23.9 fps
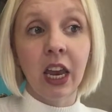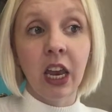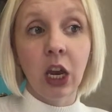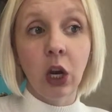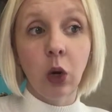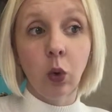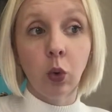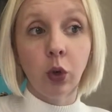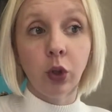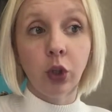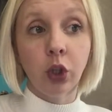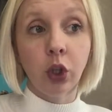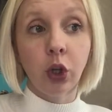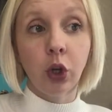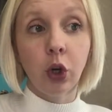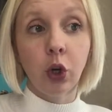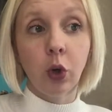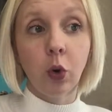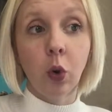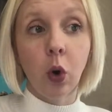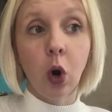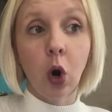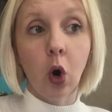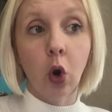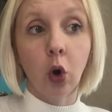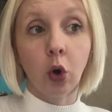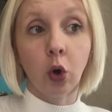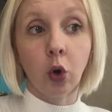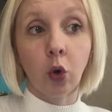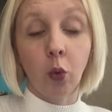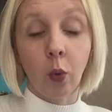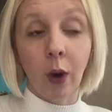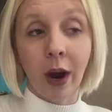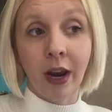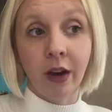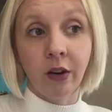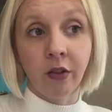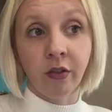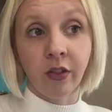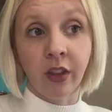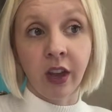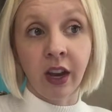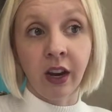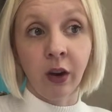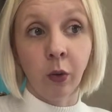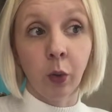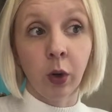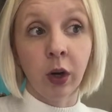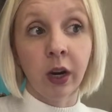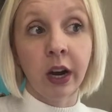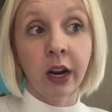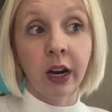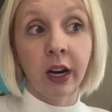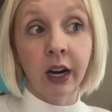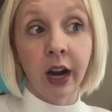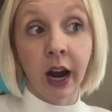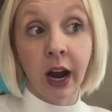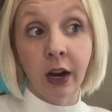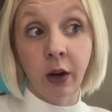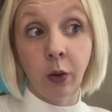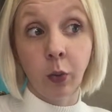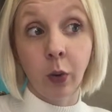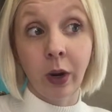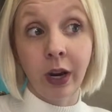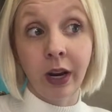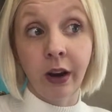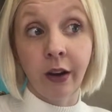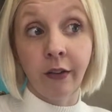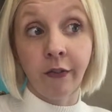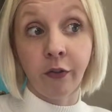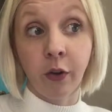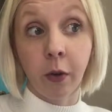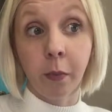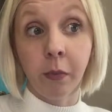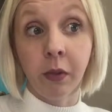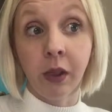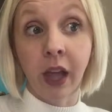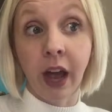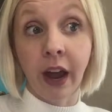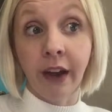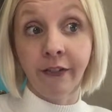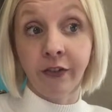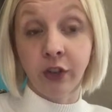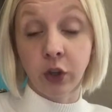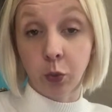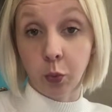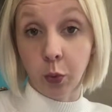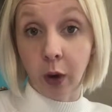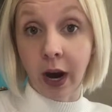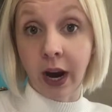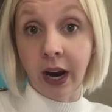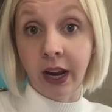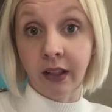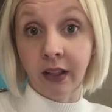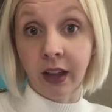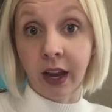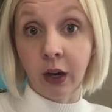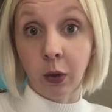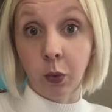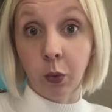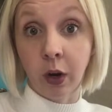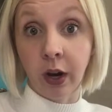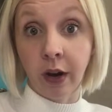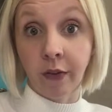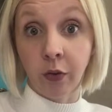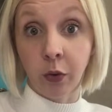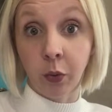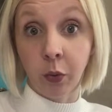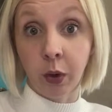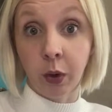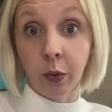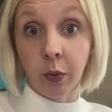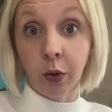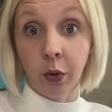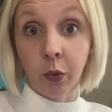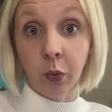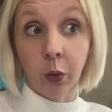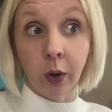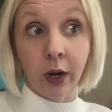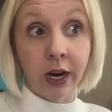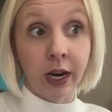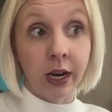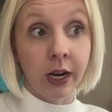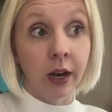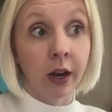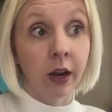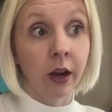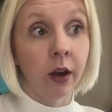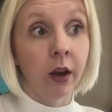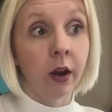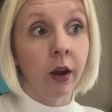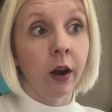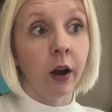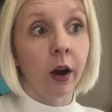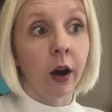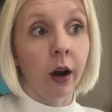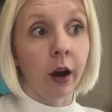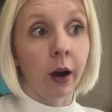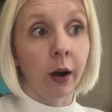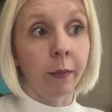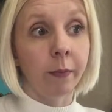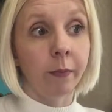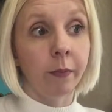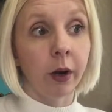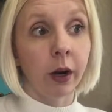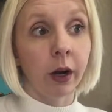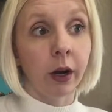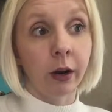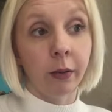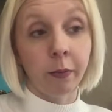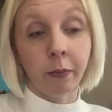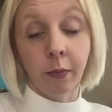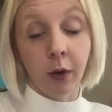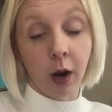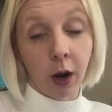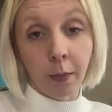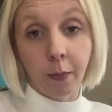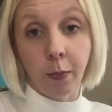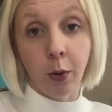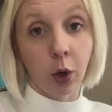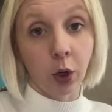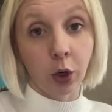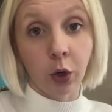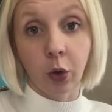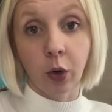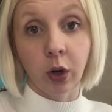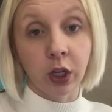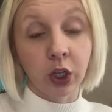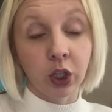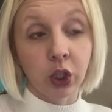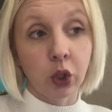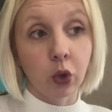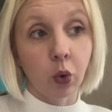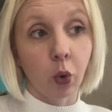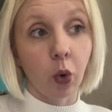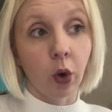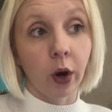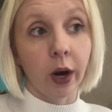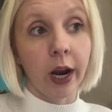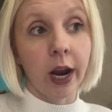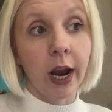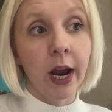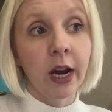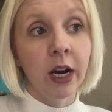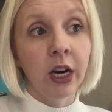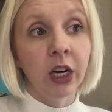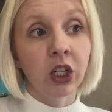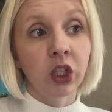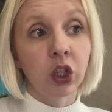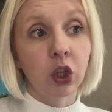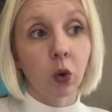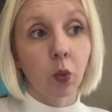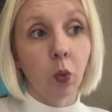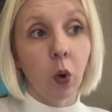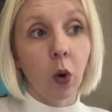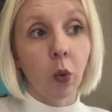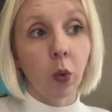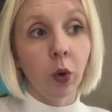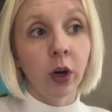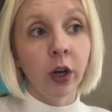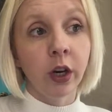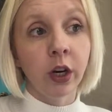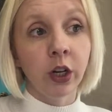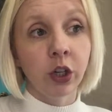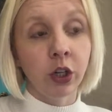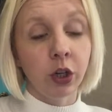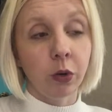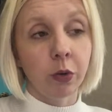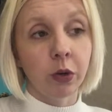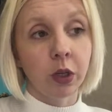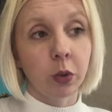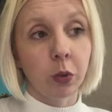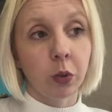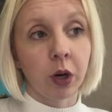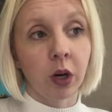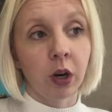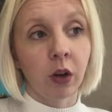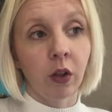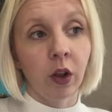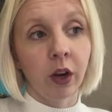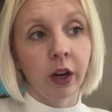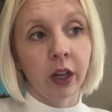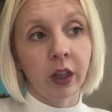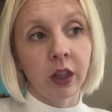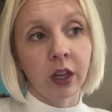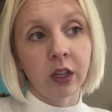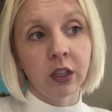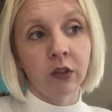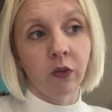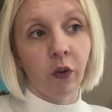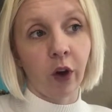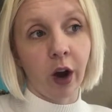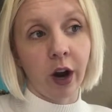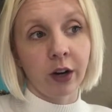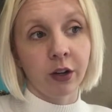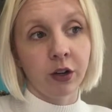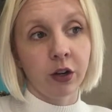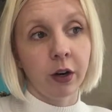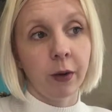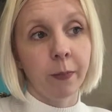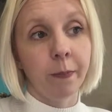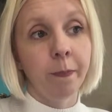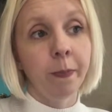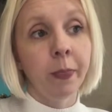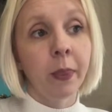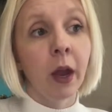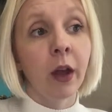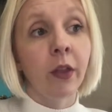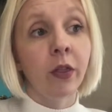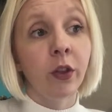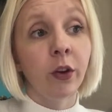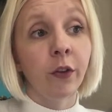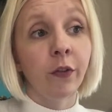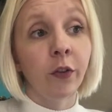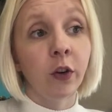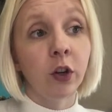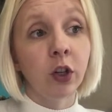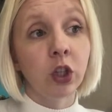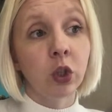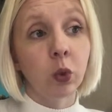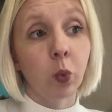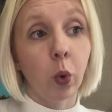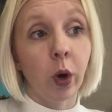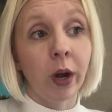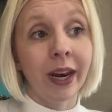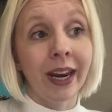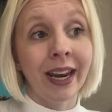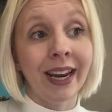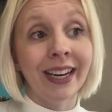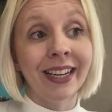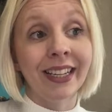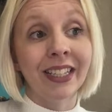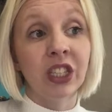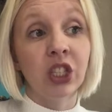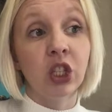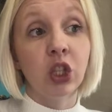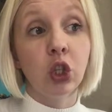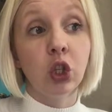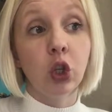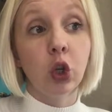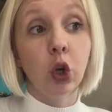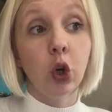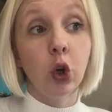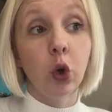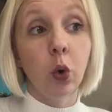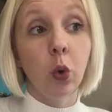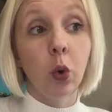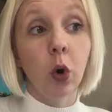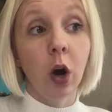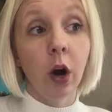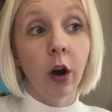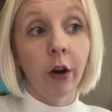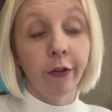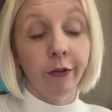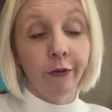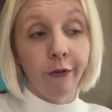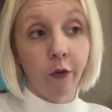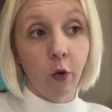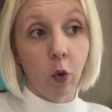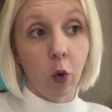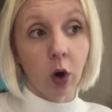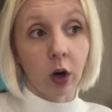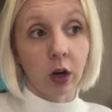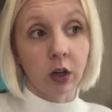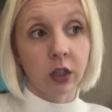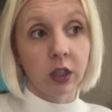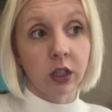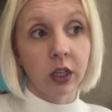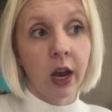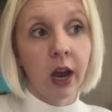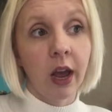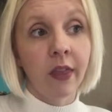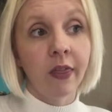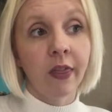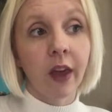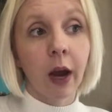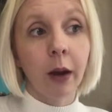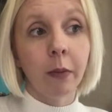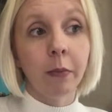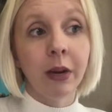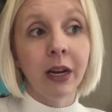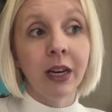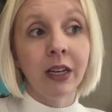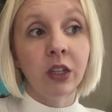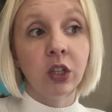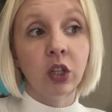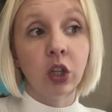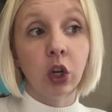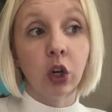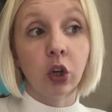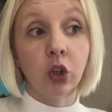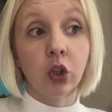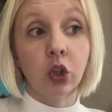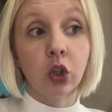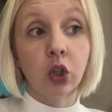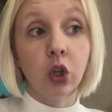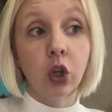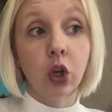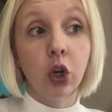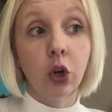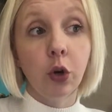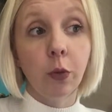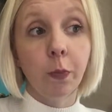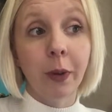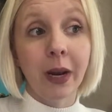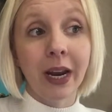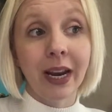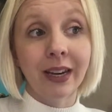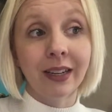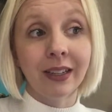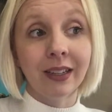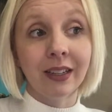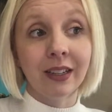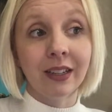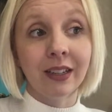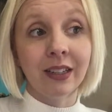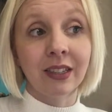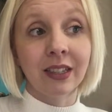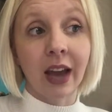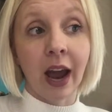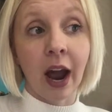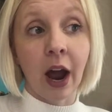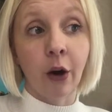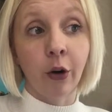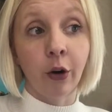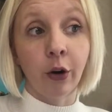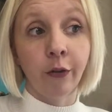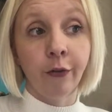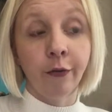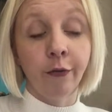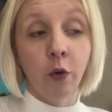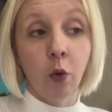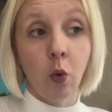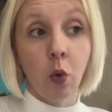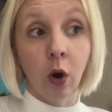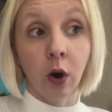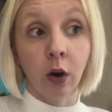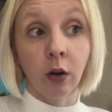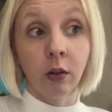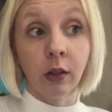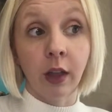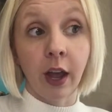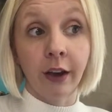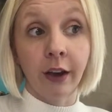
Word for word: equal to, or greater than? And we're gonna kind of read it from left to right, like whenever we would read um, a, a book or a story. So what we're gonna do is we're gonna look at this fraction. The first one is two fourths. That means there's two pieces out of four